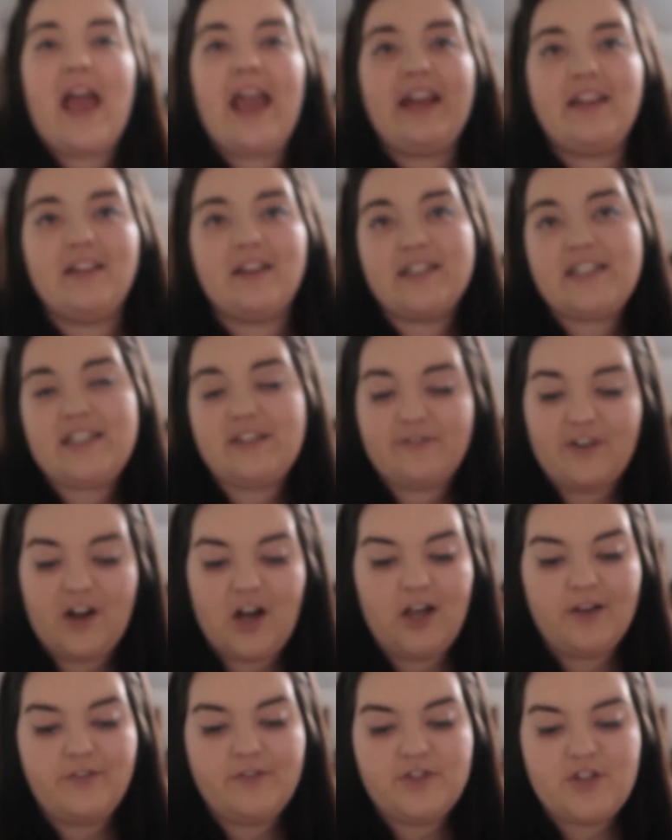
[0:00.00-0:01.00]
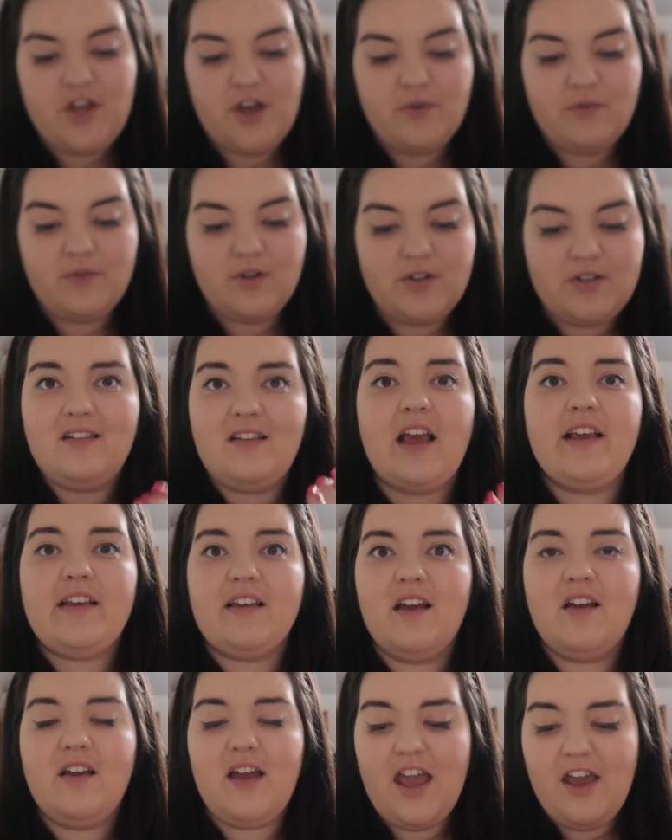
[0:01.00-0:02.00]
$8.95, so
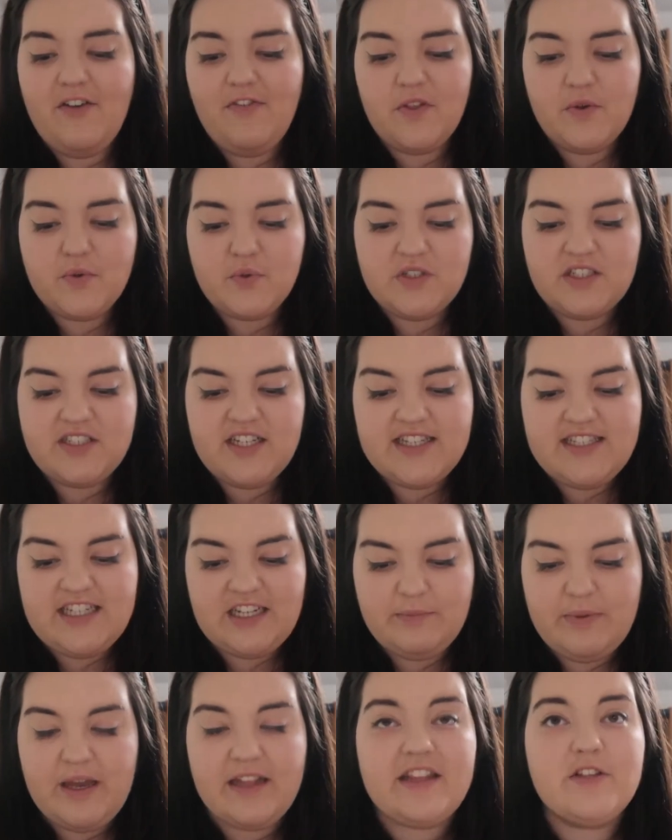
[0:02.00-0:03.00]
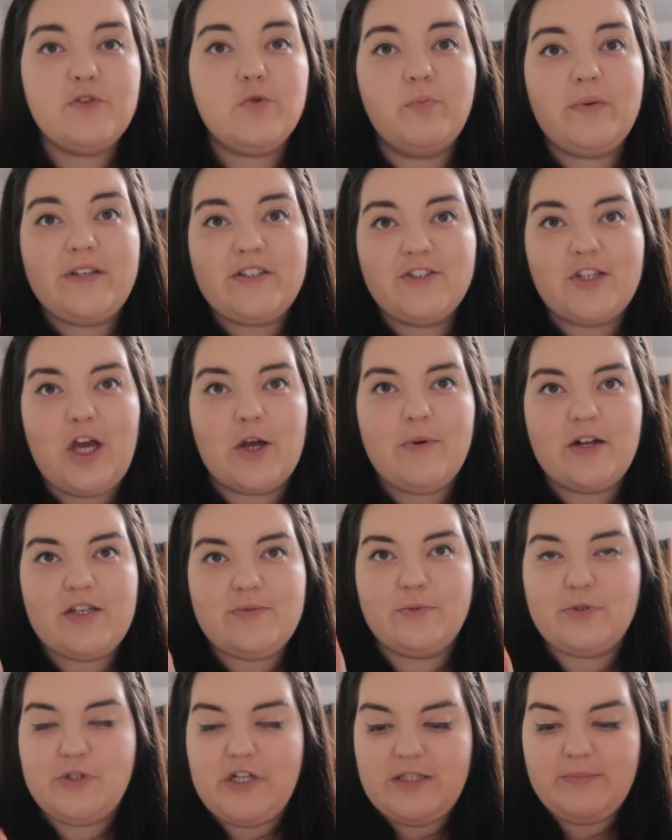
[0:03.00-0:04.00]
like if this was a Disney pin, this would be so
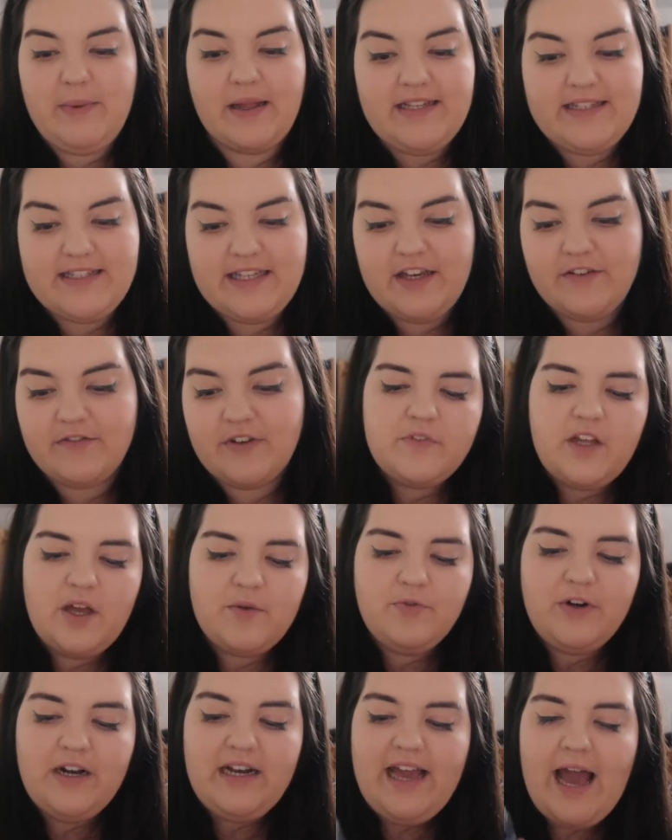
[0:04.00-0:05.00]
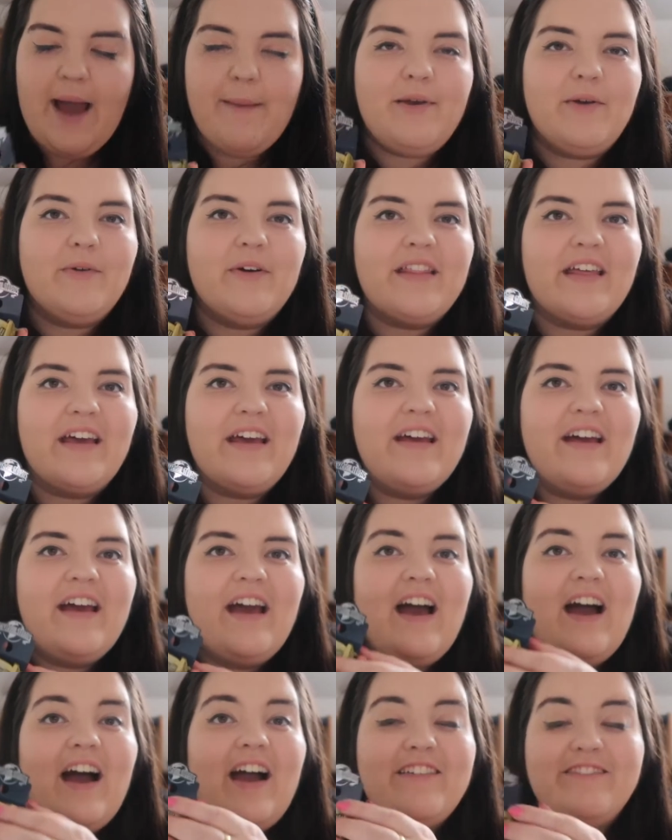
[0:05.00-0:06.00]
much more expensive. I'm really happy with it.
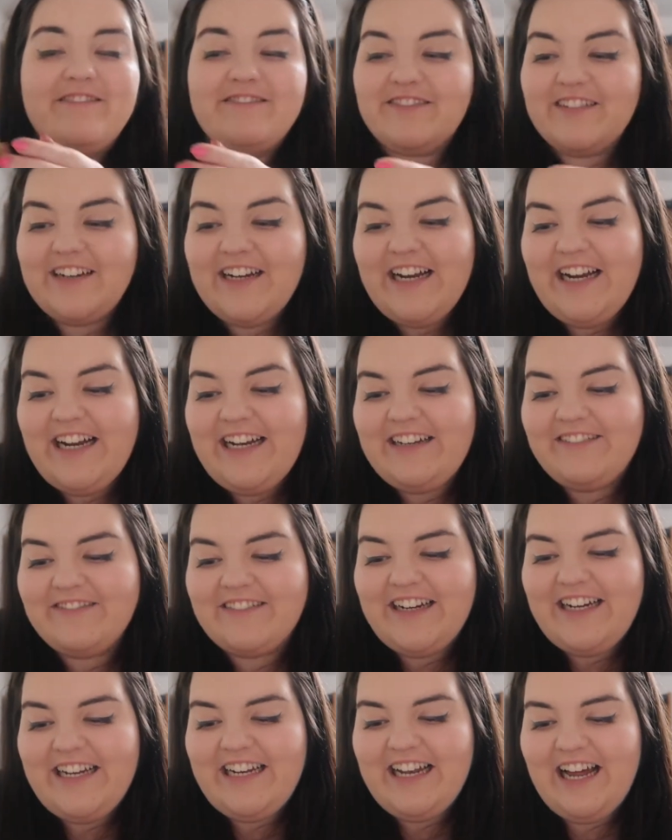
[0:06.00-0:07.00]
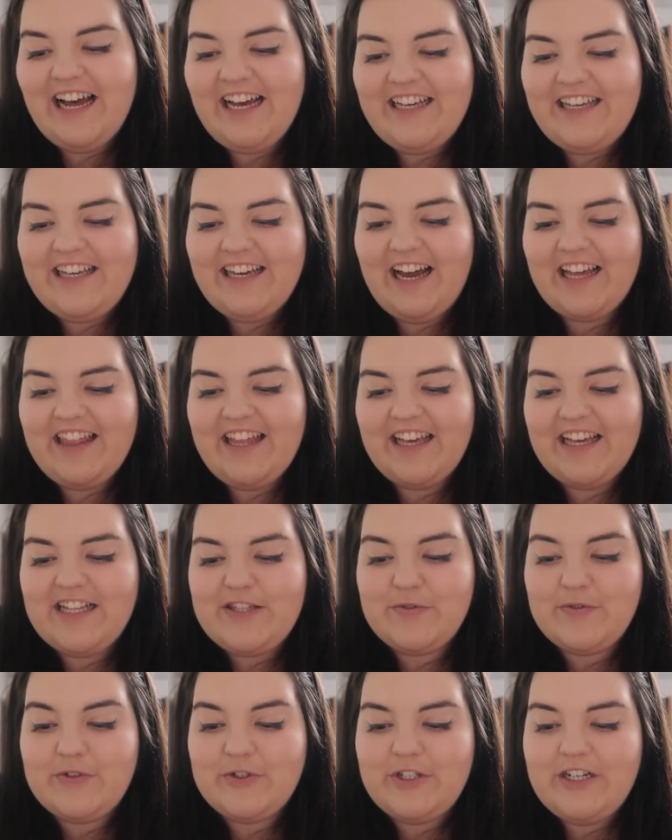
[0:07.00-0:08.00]
I really like it. I think
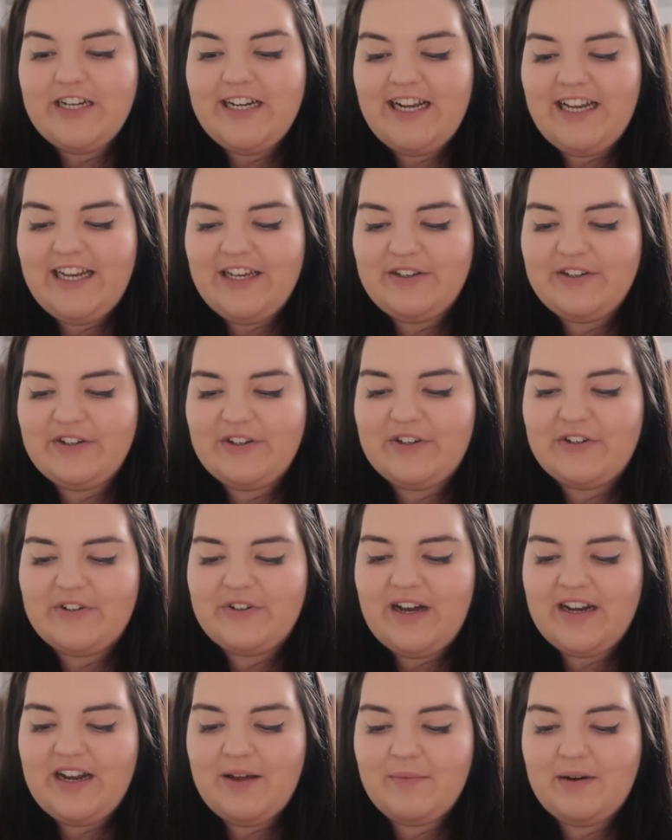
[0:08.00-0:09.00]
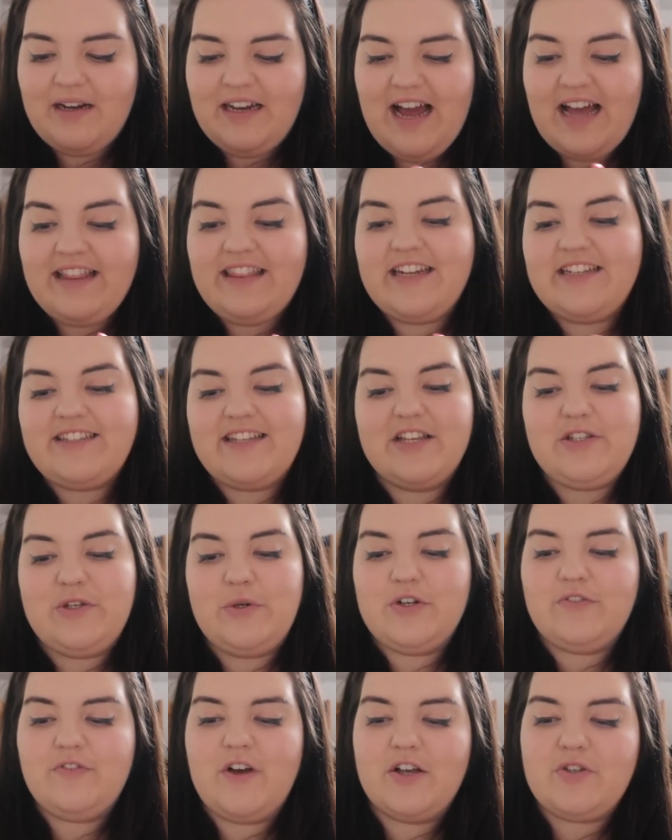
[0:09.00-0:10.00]
it's really cool, and I'm glad that it says
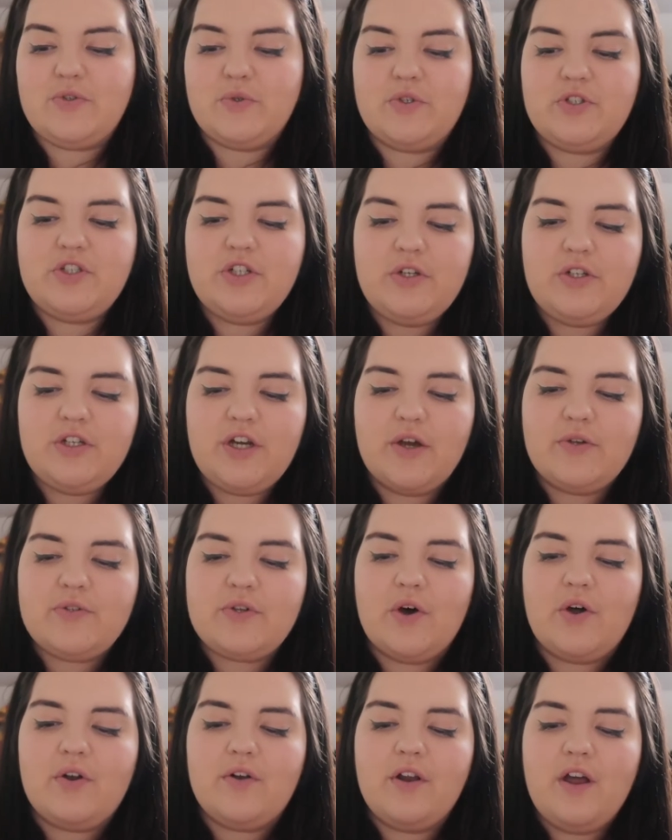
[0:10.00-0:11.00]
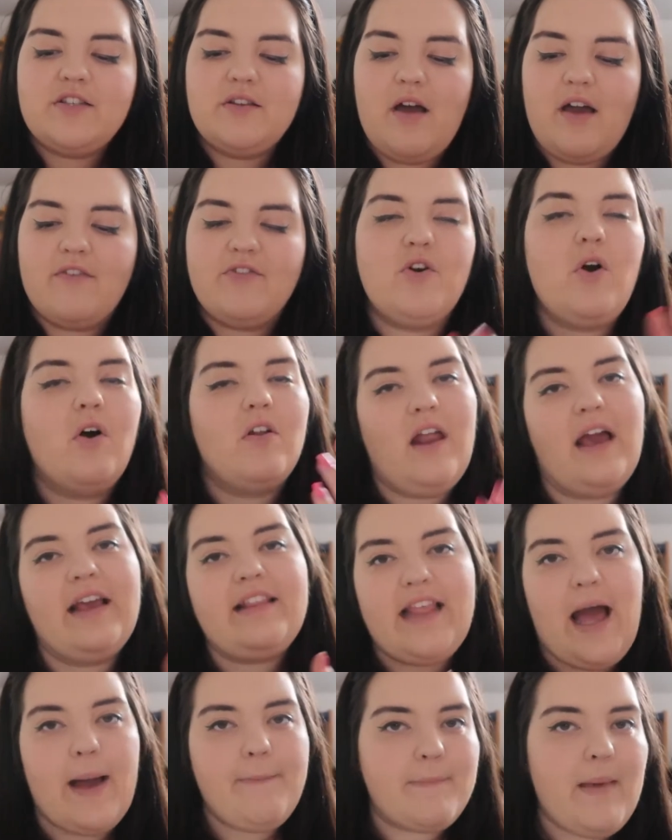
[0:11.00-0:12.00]
Universal Studios on, so I've got
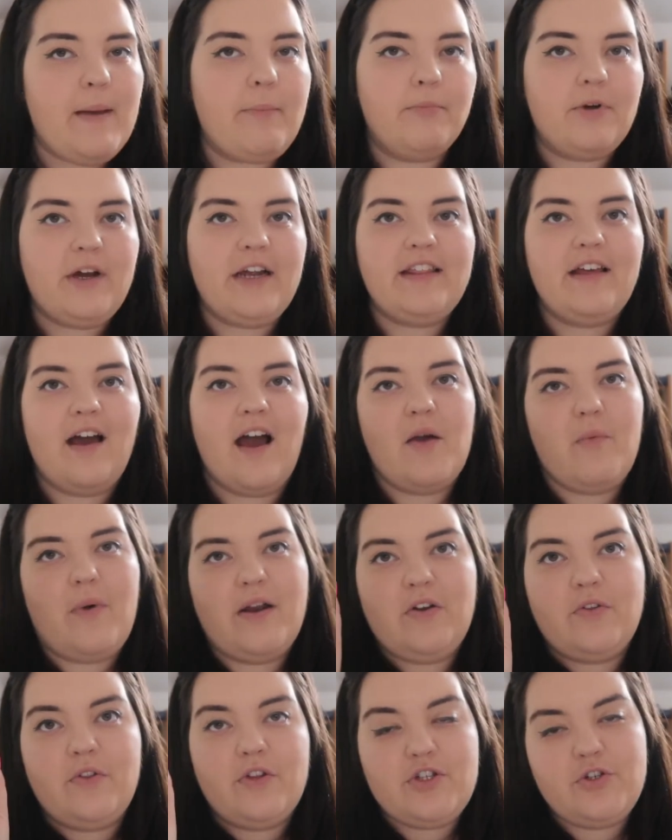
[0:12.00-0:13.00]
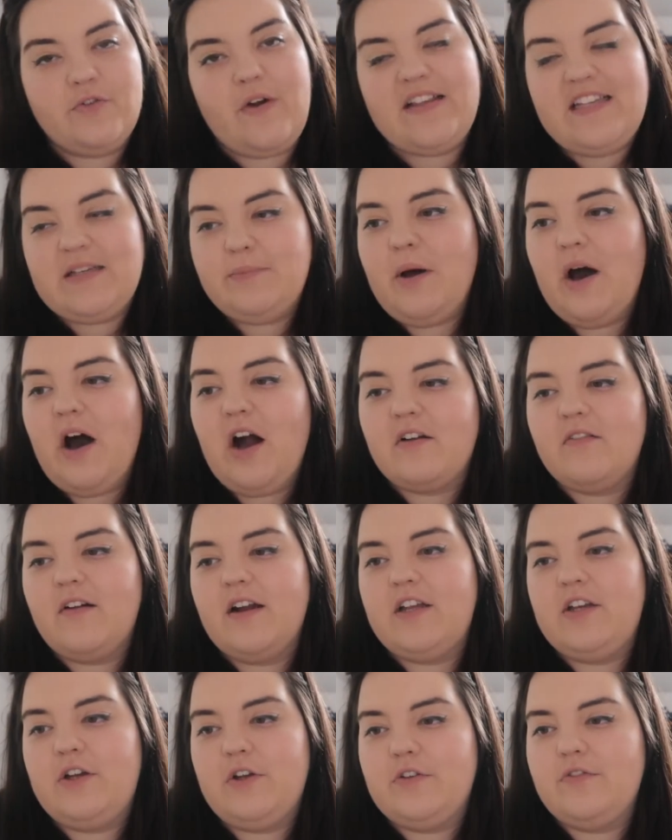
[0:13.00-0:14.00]
like that memory that I went on the Jurassic Park
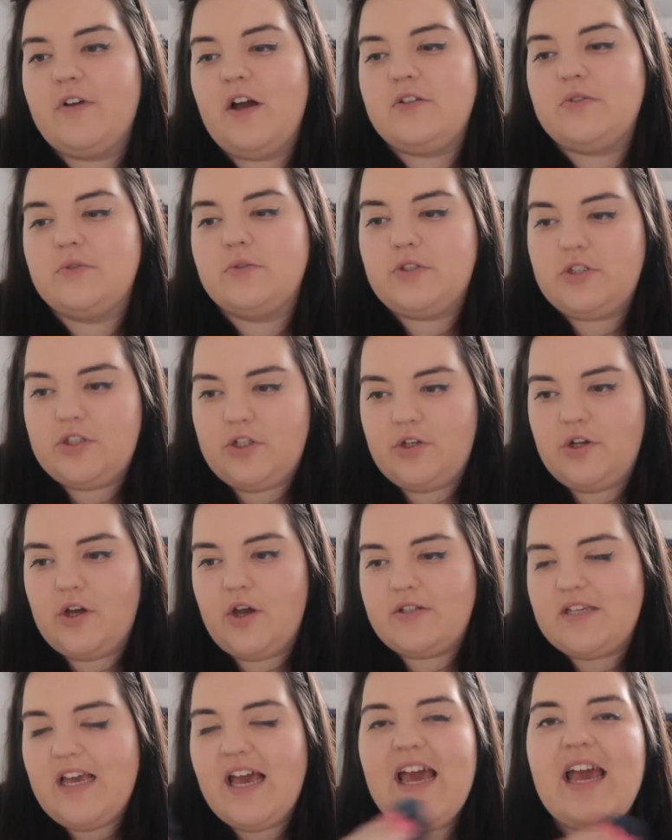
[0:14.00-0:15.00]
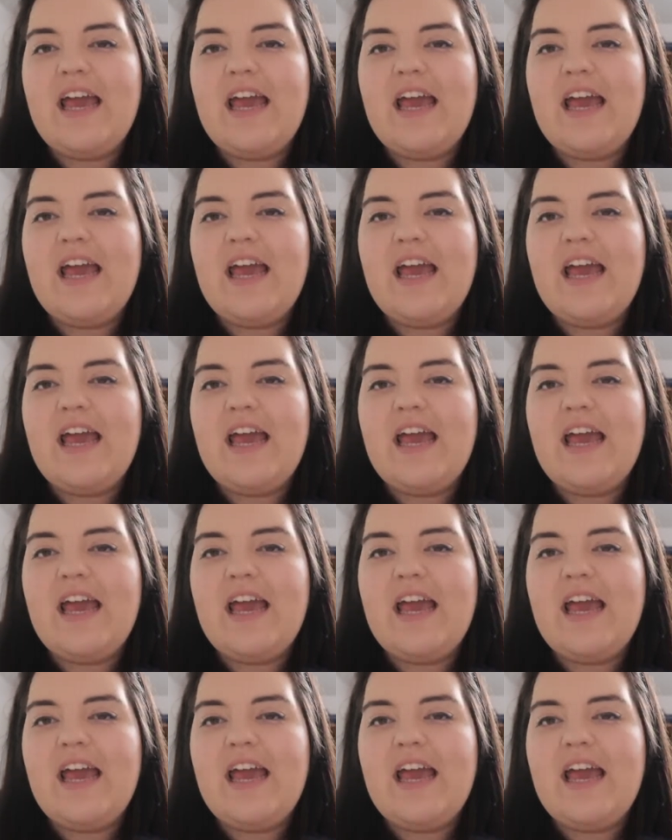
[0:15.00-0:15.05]
ride at Universal Studios.